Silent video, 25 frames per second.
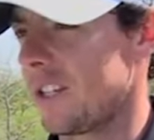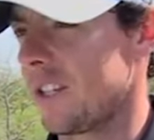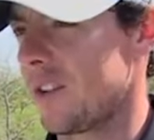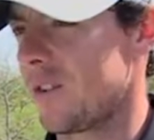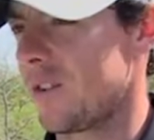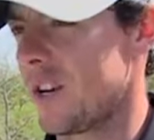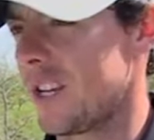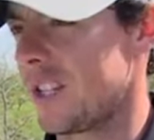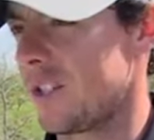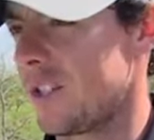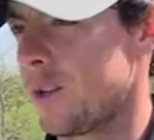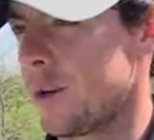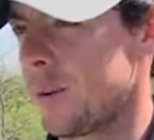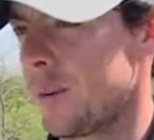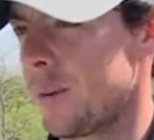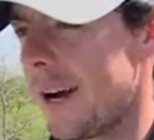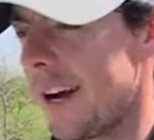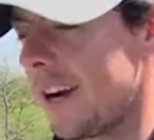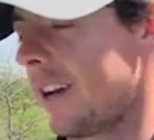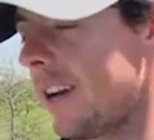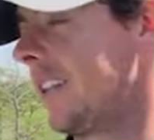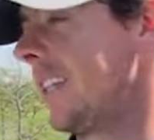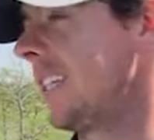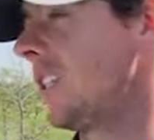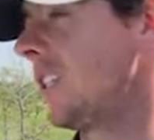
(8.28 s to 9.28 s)
the race to
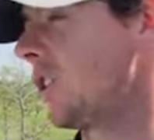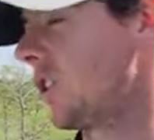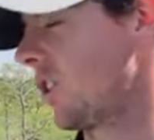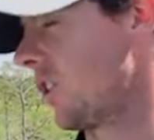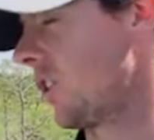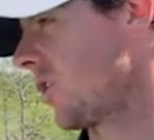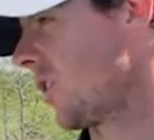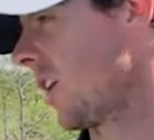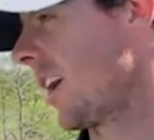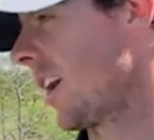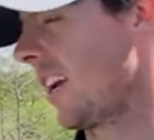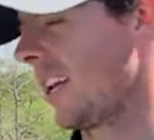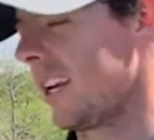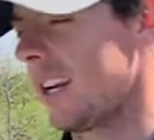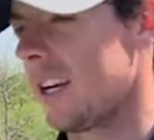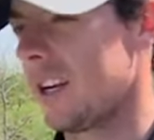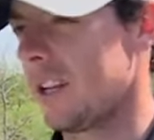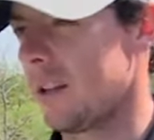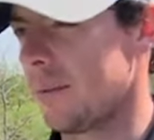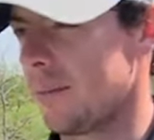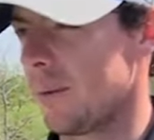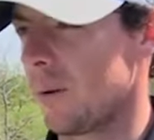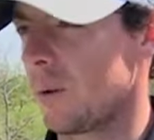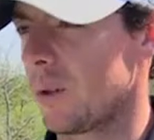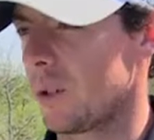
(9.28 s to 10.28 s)
Dubai, at least to try and get
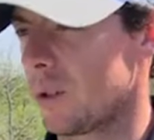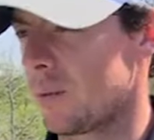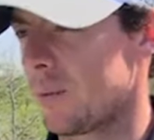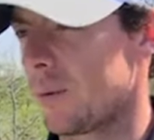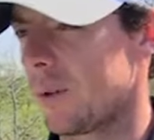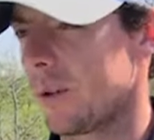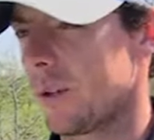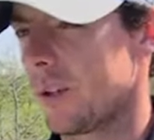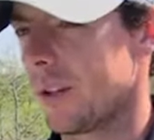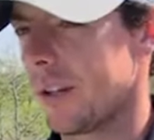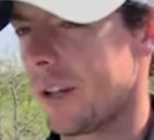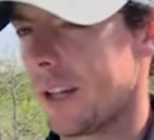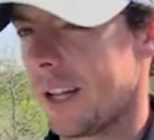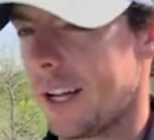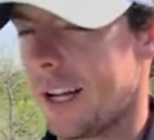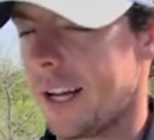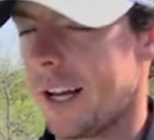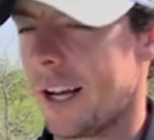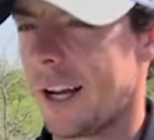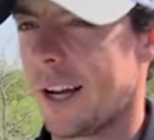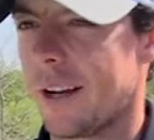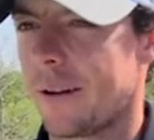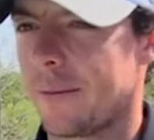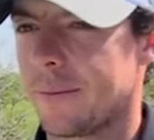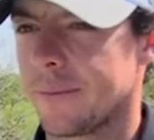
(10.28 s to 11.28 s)
into the bonus pool.
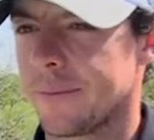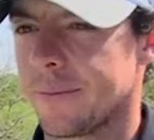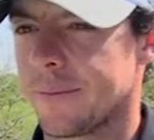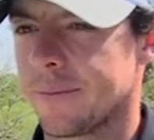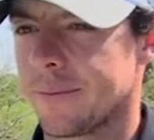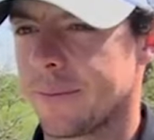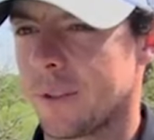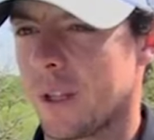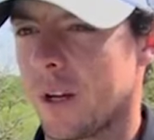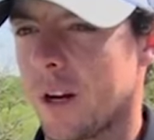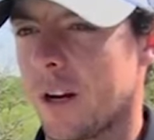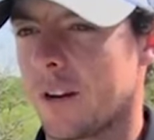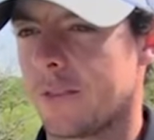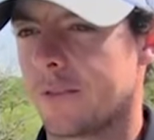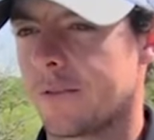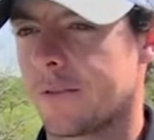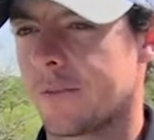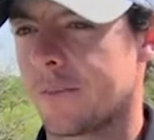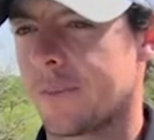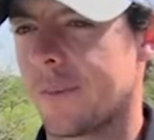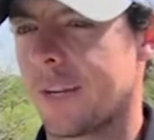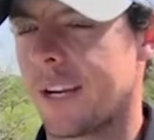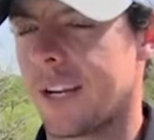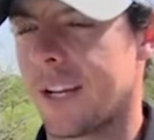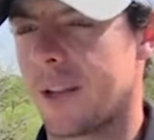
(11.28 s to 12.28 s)

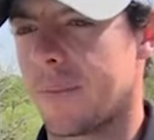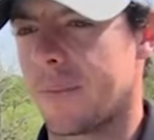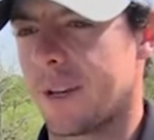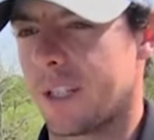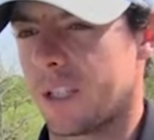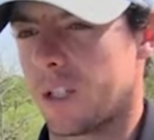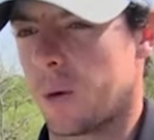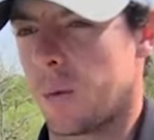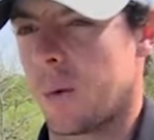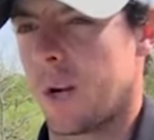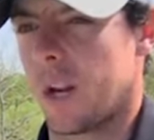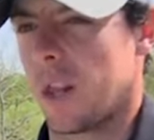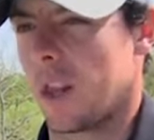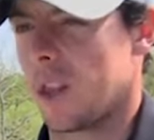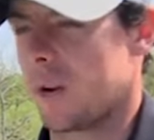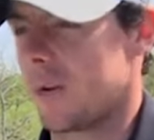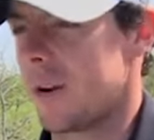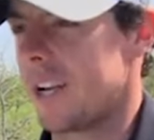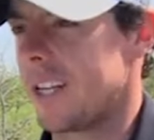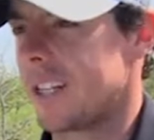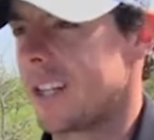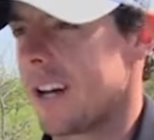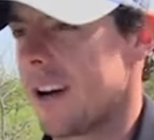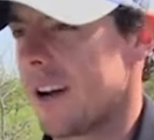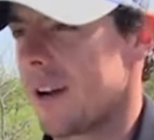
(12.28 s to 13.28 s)
I've been in the mix to win it
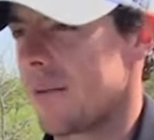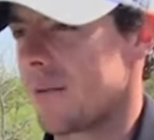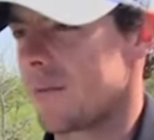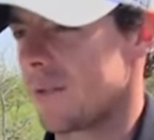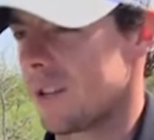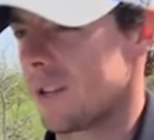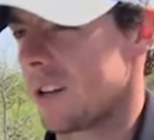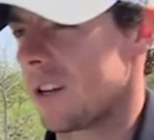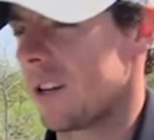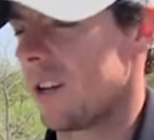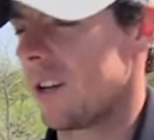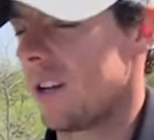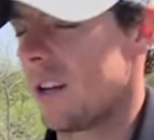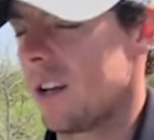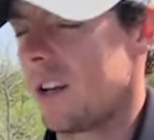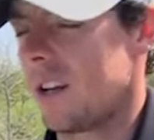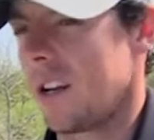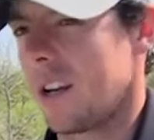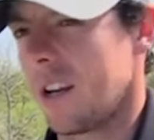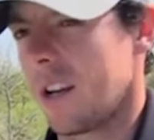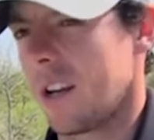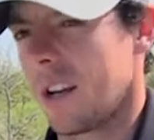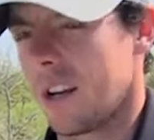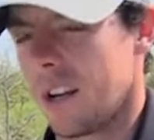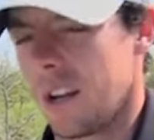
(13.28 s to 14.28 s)
three times, and
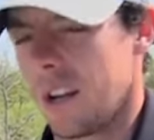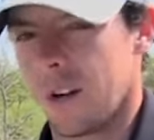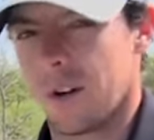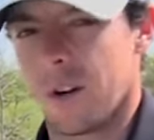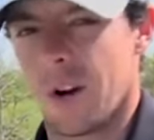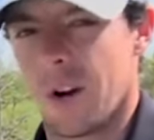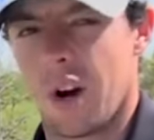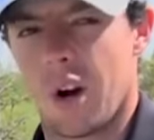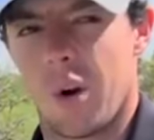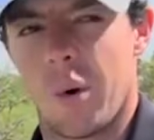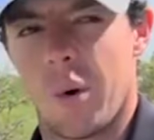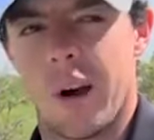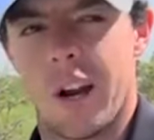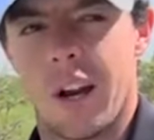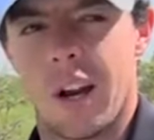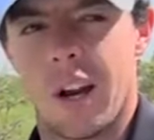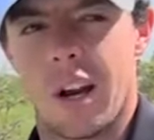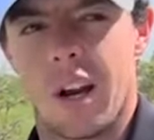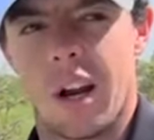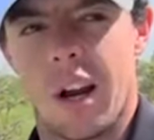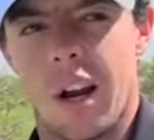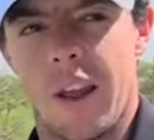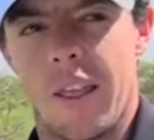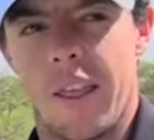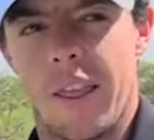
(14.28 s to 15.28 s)
not quite
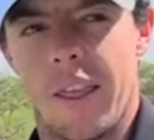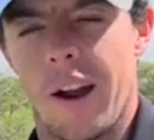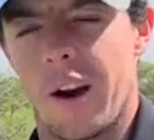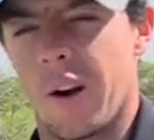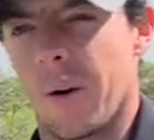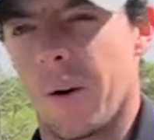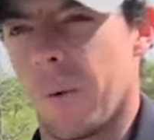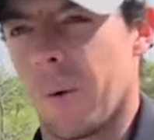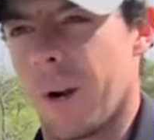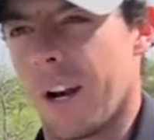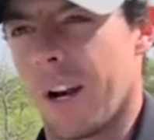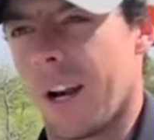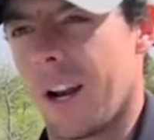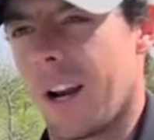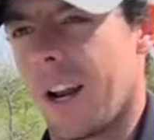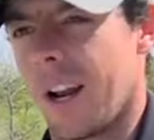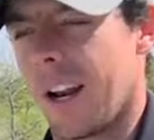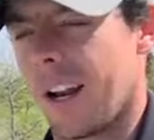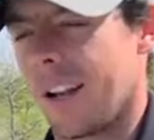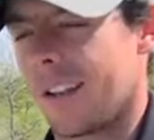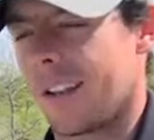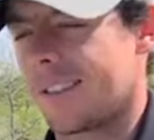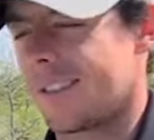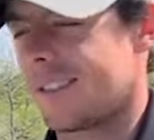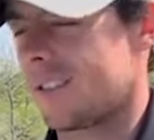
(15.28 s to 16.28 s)
there to win it
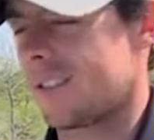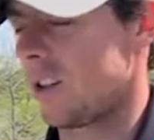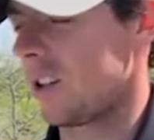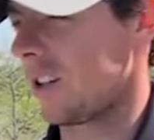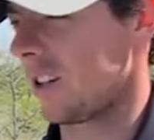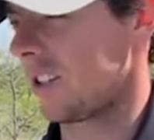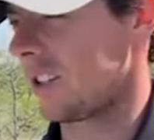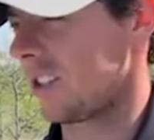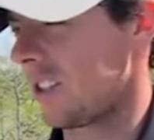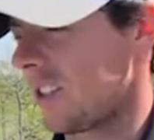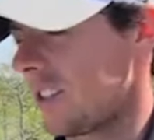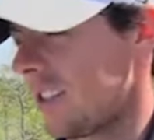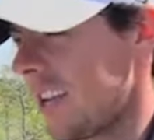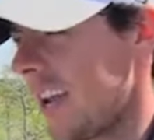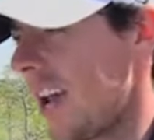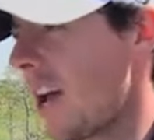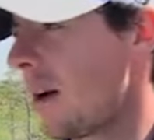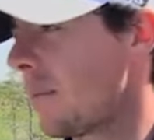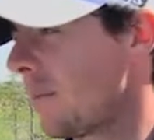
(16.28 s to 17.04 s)
in 2010,